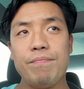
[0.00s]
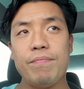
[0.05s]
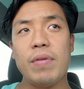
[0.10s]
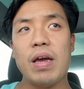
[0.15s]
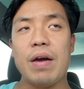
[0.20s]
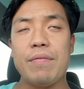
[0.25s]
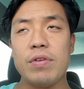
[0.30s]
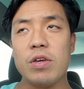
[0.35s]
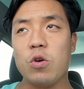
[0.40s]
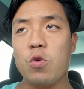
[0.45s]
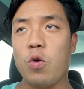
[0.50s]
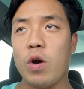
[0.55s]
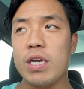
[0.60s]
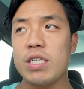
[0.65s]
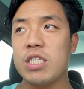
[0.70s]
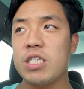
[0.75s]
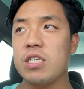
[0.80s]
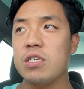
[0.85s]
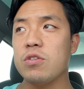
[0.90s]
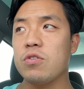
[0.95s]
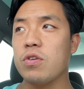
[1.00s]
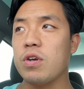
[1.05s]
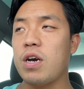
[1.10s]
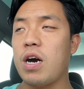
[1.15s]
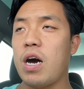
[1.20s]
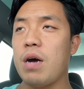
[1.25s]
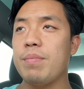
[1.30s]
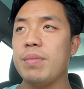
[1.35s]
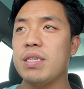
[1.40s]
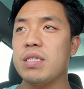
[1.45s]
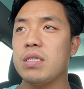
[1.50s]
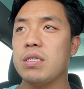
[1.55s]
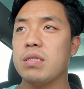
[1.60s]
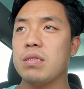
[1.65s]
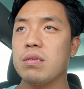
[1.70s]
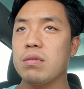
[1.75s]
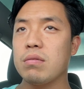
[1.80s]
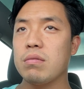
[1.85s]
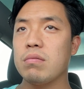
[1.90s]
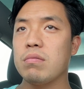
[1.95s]
Have any questions or
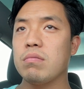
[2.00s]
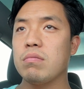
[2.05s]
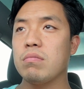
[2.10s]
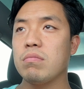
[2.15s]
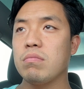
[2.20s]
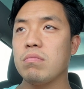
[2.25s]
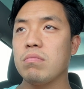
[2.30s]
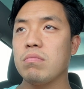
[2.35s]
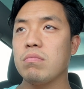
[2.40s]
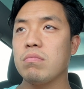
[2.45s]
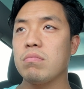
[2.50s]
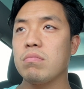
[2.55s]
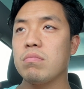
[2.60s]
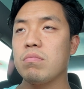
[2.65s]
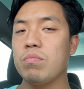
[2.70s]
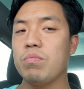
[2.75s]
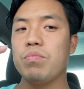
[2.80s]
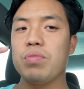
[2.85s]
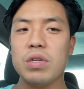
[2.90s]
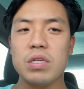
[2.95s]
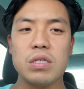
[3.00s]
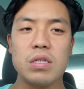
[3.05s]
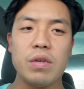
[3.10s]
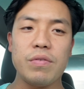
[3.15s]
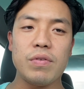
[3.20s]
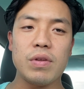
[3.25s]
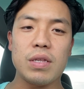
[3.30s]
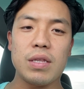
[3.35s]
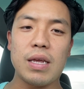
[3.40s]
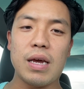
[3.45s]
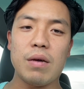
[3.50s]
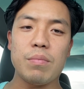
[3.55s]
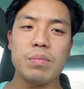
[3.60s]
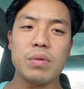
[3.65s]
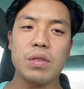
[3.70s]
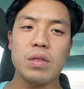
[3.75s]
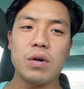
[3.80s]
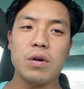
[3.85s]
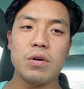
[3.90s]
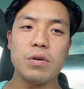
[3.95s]
comments, please leave it down
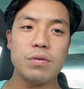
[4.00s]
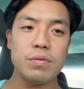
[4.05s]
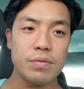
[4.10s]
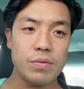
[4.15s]
below.